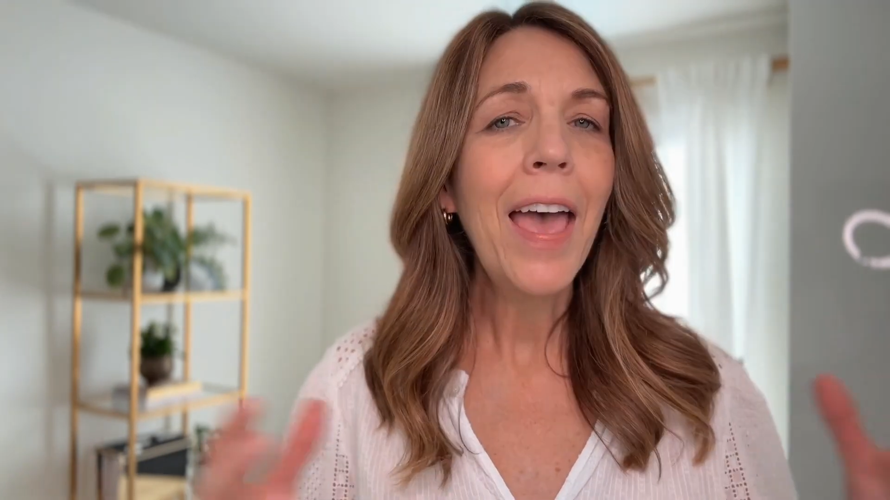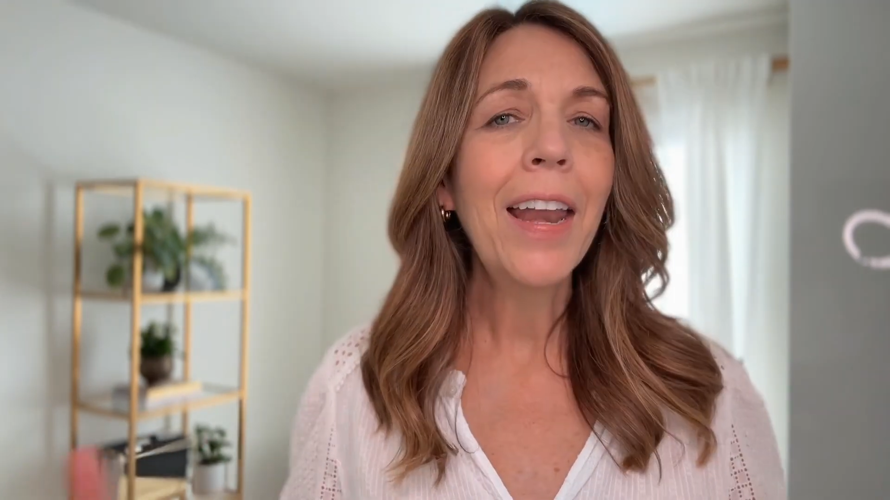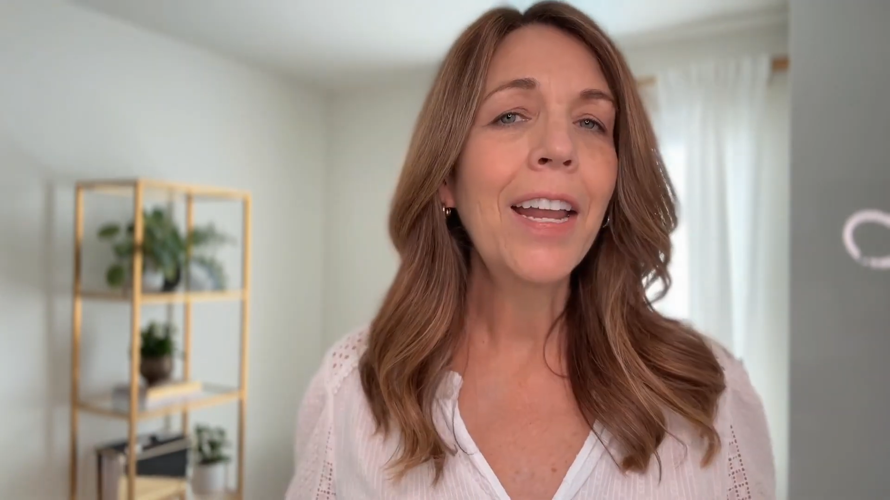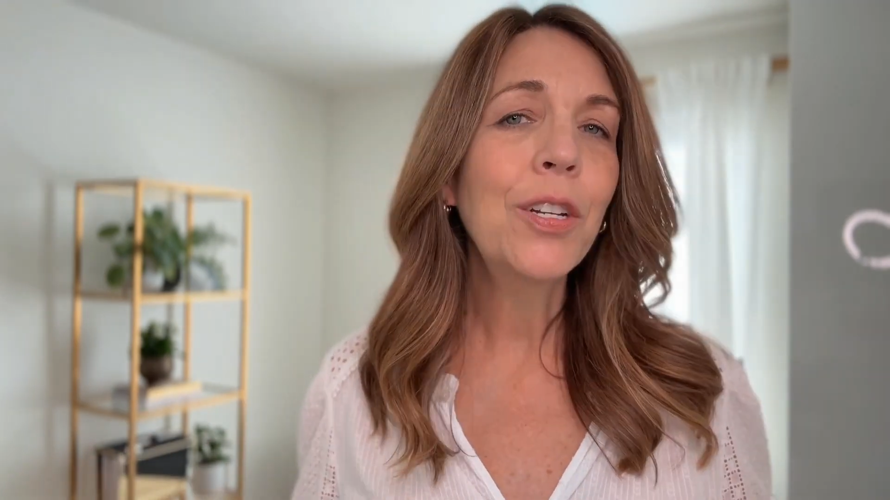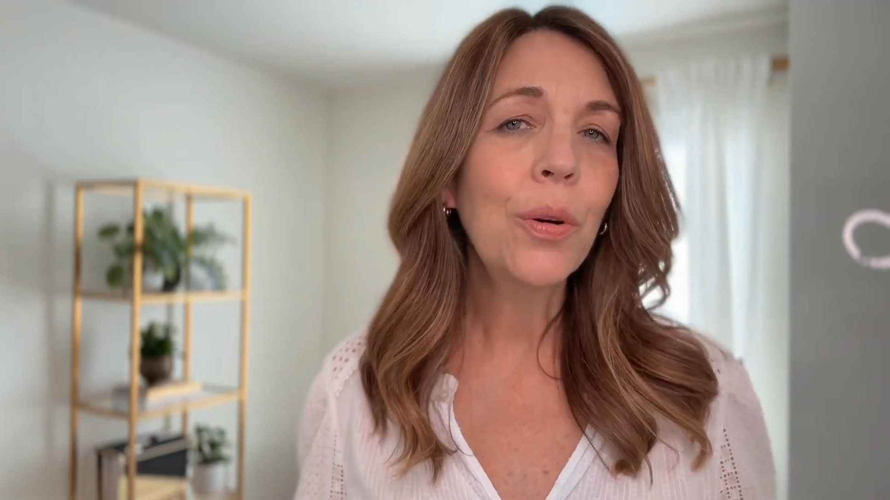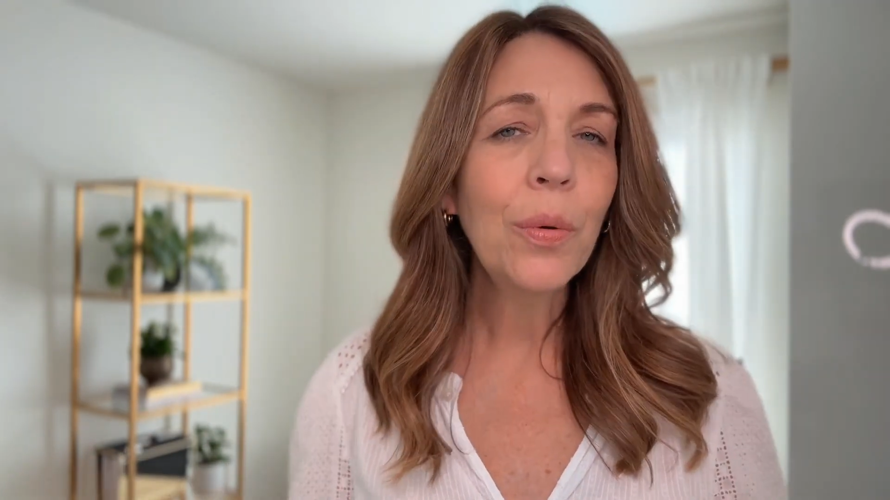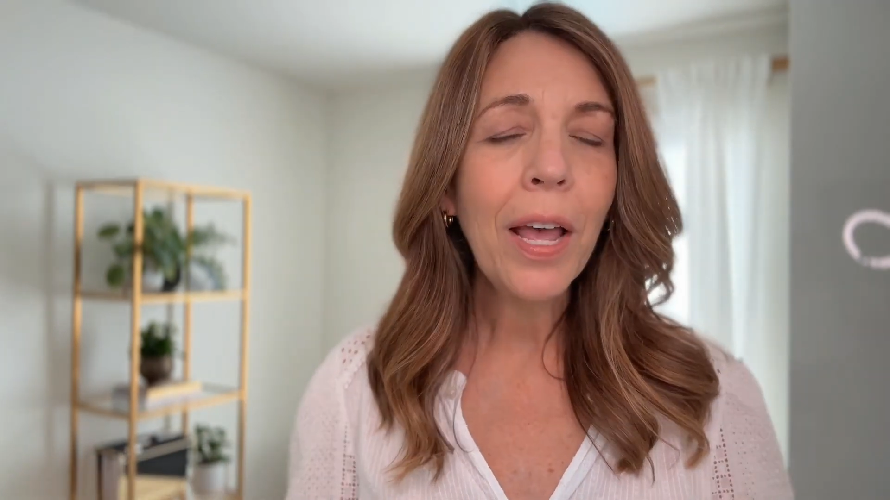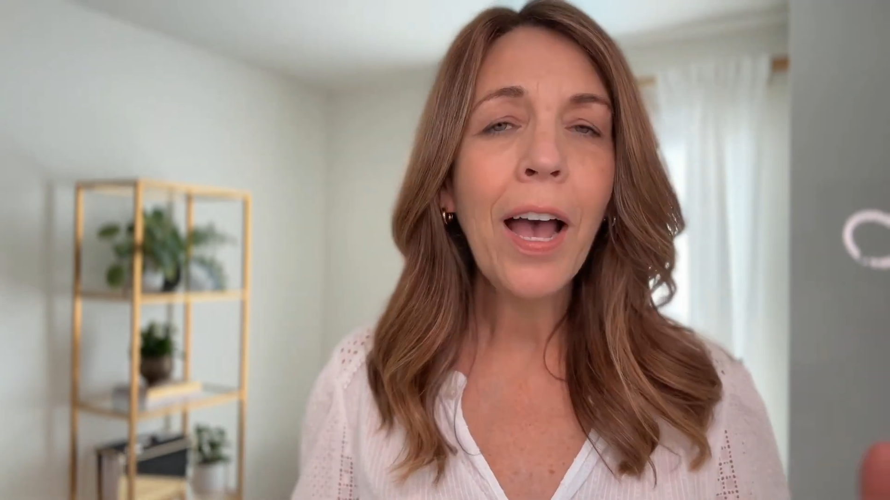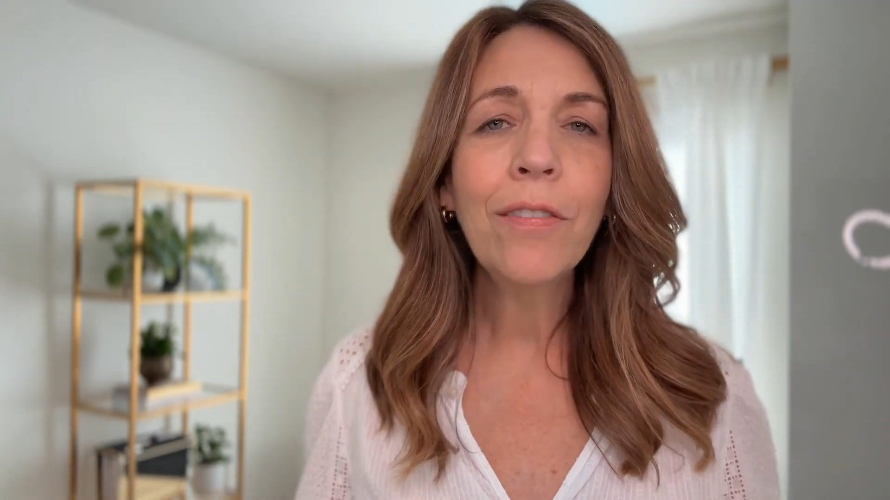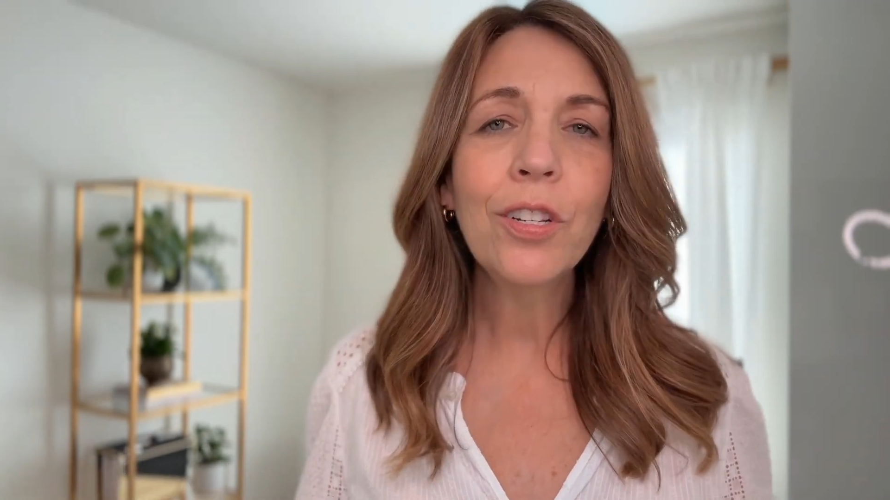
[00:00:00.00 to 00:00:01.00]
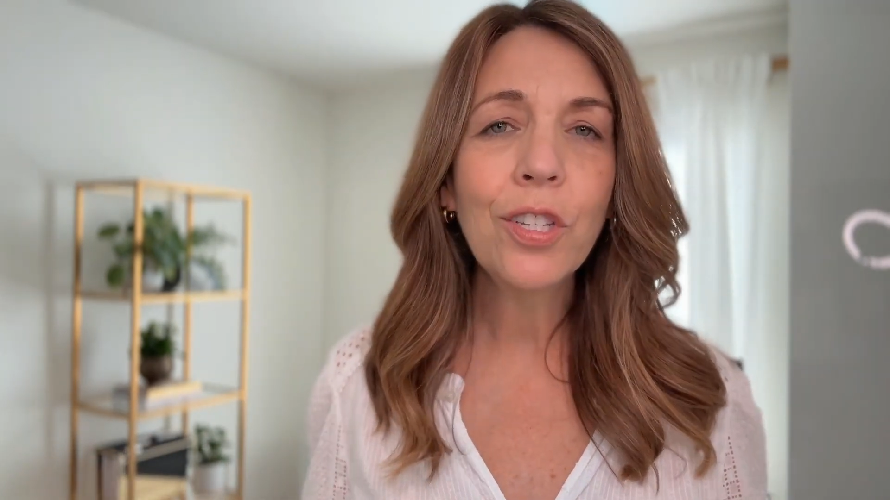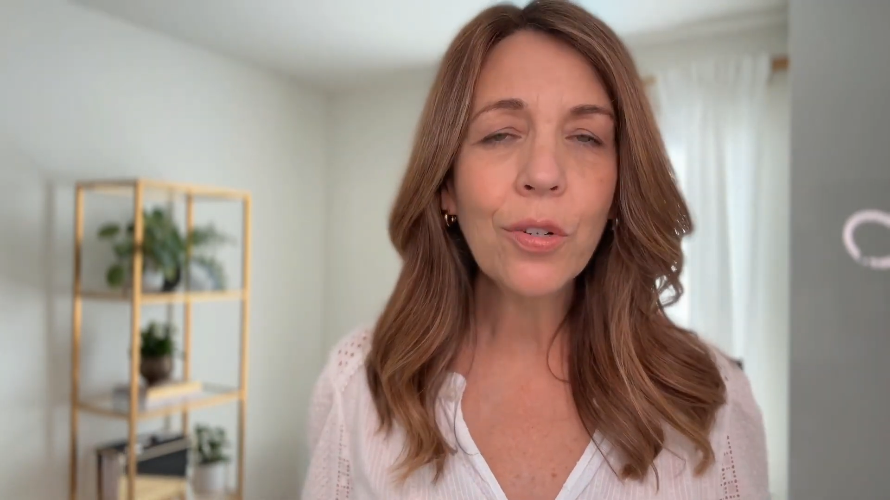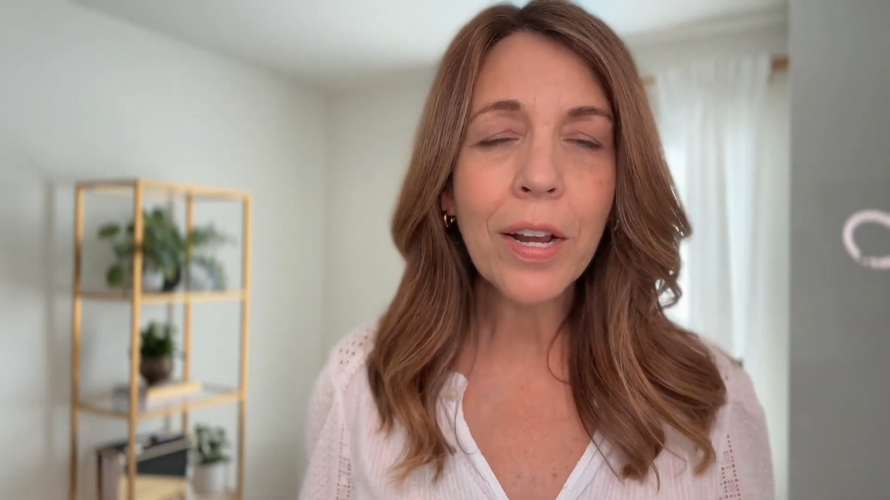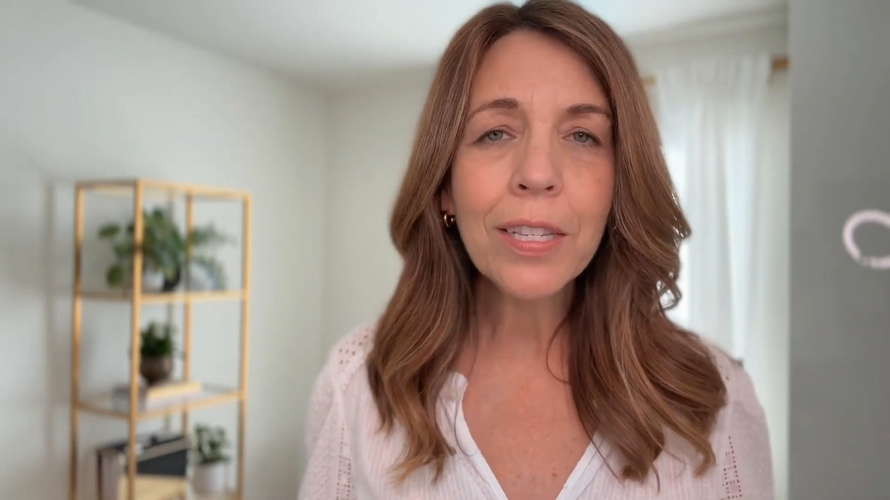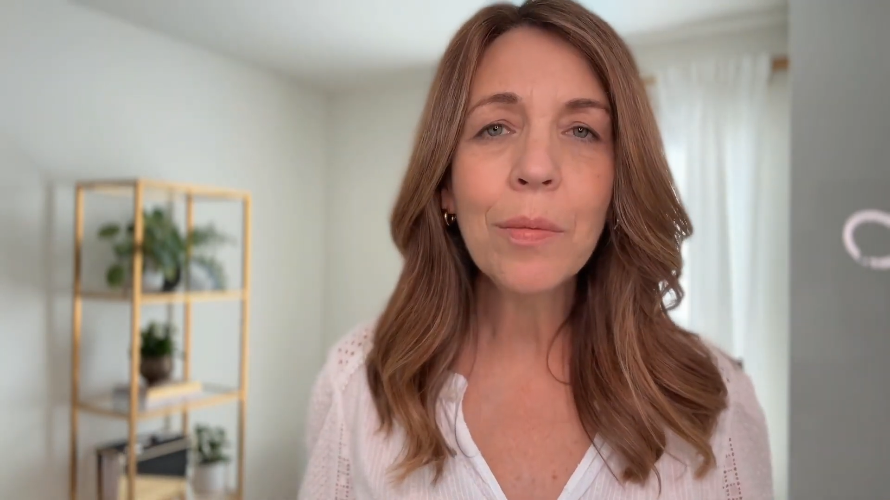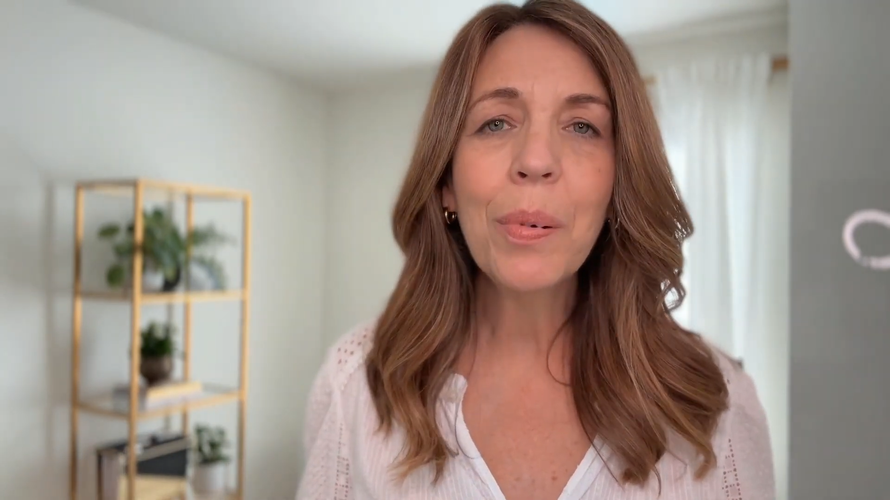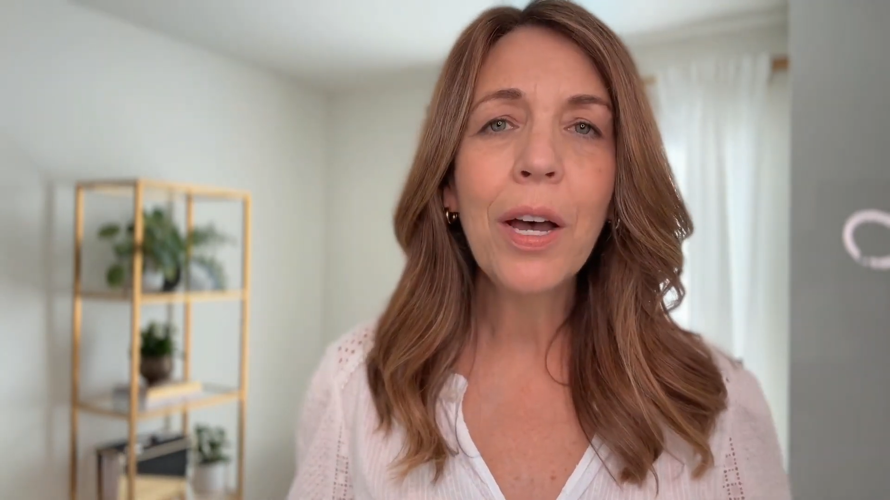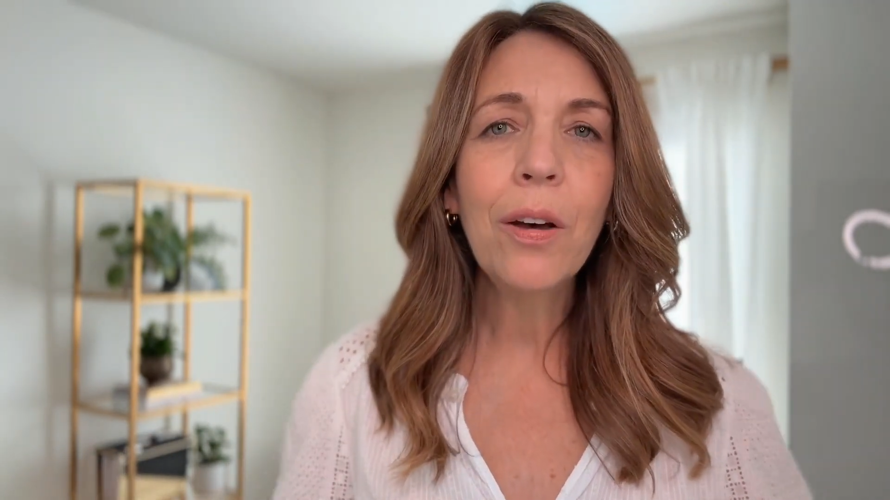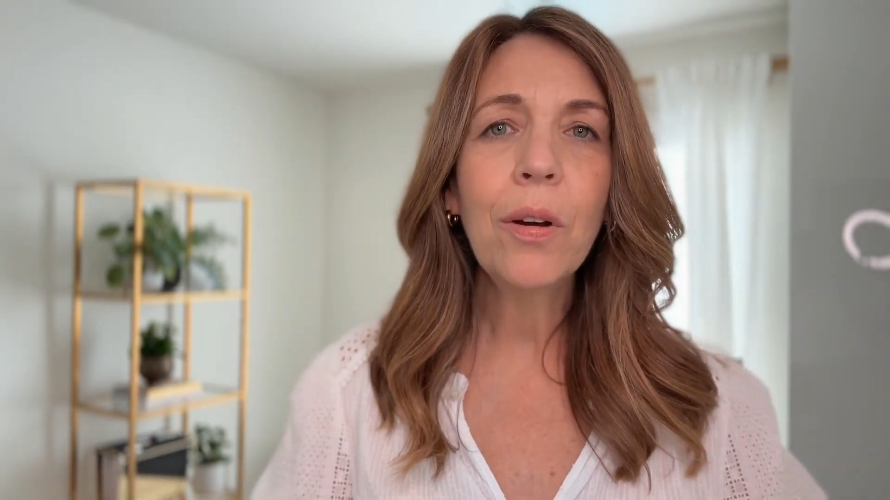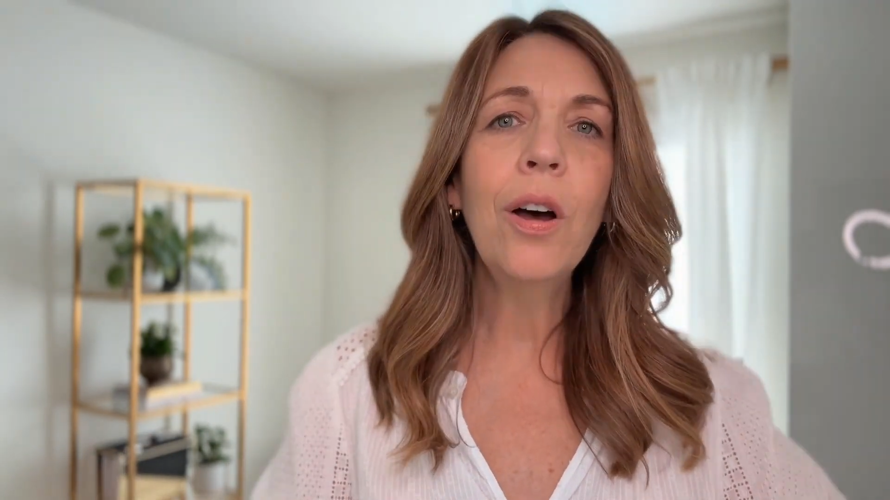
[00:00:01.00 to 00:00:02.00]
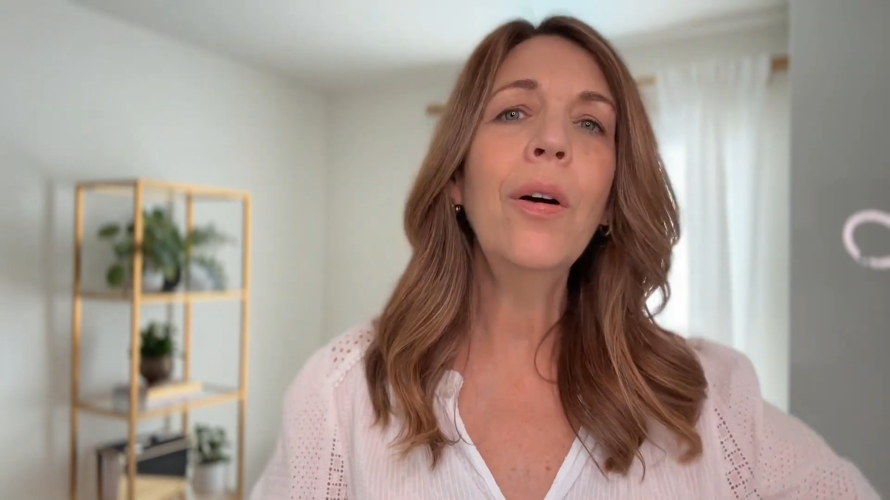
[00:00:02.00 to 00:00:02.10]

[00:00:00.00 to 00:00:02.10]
and I don't have to stress about,